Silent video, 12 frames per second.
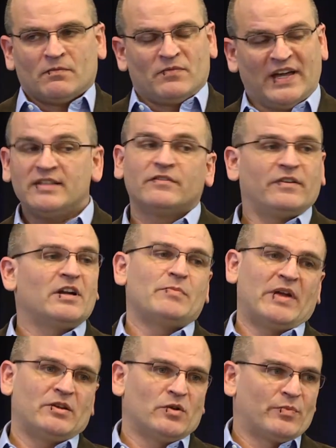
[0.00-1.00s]
that's a very
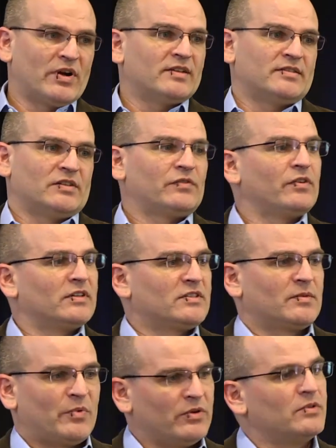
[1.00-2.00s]
manual process for us
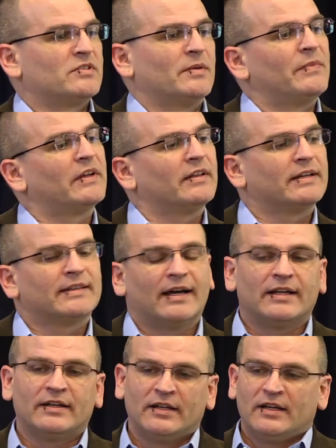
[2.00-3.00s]
to produce something like that.